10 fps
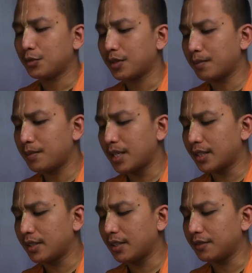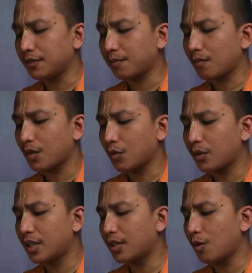not be aggrieved.
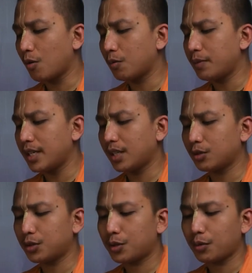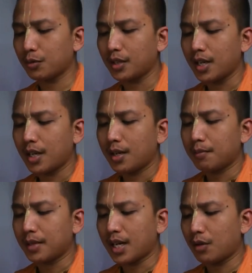We are all being controlled
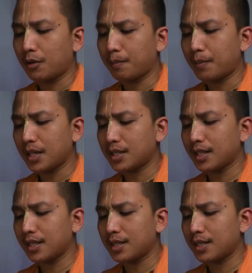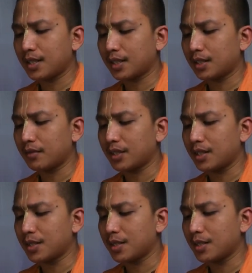by our past unseen
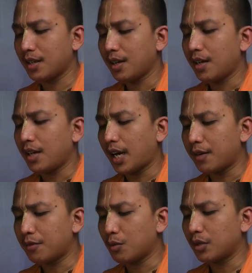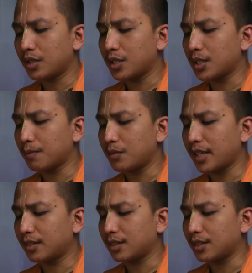activities. Everyone is
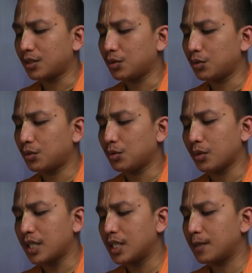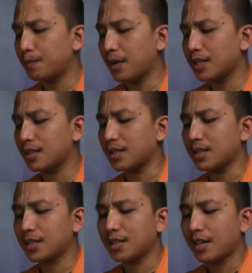subjected to his past
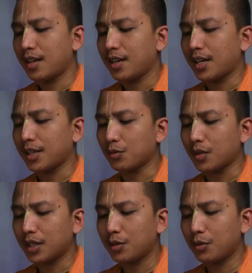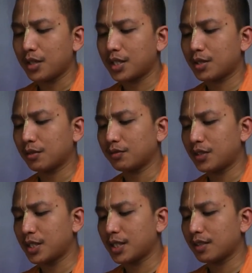deeds, and one who is
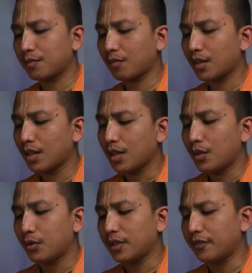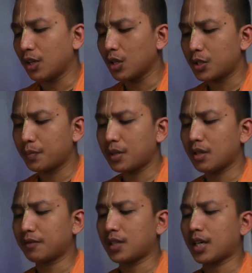conversant with the philosophy
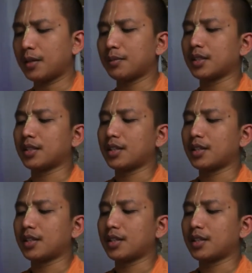of karma